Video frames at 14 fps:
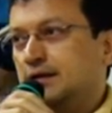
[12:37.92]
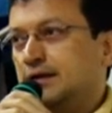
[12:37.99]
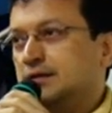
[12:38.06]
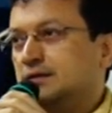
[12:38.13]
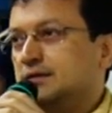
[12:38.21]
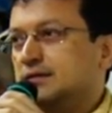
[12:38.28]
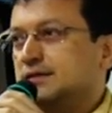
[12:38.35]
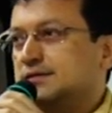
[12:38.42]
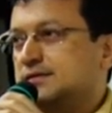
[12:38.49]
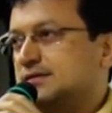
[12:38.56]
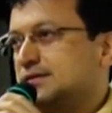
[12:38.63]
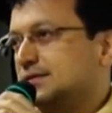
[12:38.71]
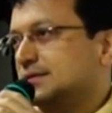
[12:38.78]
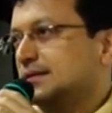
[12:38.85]
in
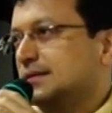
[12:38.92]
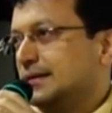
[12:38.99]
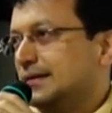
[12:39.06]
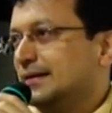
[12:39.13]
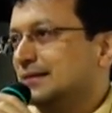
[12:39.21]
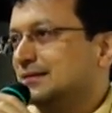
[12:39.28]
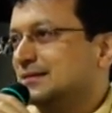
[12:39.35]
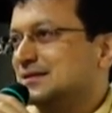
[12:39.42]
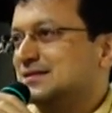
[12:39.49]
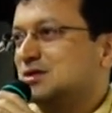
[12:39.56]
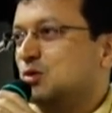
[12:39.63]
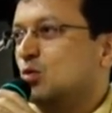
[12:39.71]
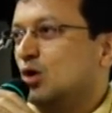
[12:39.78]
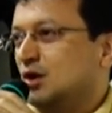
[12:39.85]

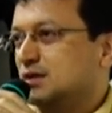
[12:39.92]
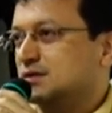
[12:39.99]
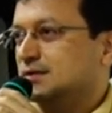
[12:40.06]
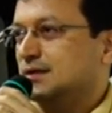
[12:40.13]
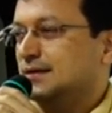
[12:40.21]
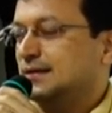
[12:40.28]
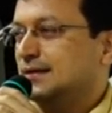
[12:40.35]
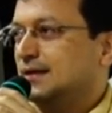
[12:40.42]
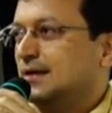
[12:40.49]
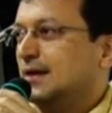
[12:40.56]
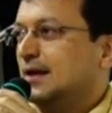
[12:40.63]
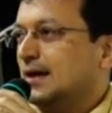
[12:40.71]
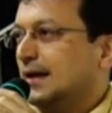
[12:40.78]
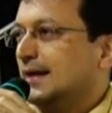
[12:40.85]
this quarter.
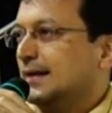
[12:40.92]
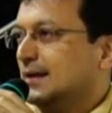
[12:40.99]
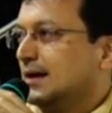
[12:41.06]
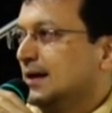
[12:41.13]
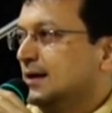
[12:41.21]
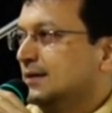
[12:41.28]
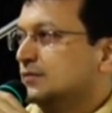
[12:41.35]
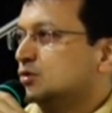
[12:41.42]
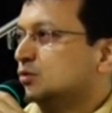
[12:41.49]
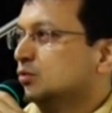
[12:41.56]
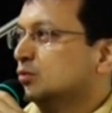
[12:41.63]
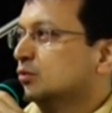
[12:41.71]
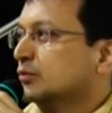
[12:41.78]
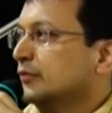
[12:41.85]
And I have
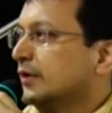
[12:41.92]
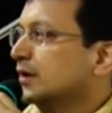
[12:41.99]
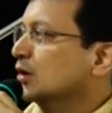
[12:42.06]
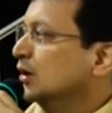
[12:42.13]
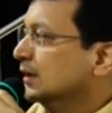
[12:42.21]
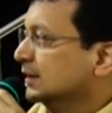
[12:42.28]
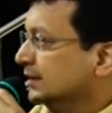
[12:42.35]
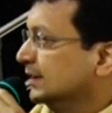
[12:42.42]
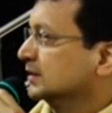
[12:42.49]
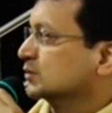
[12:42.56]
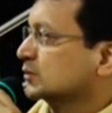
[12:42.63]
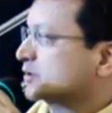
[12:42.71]
to recall that it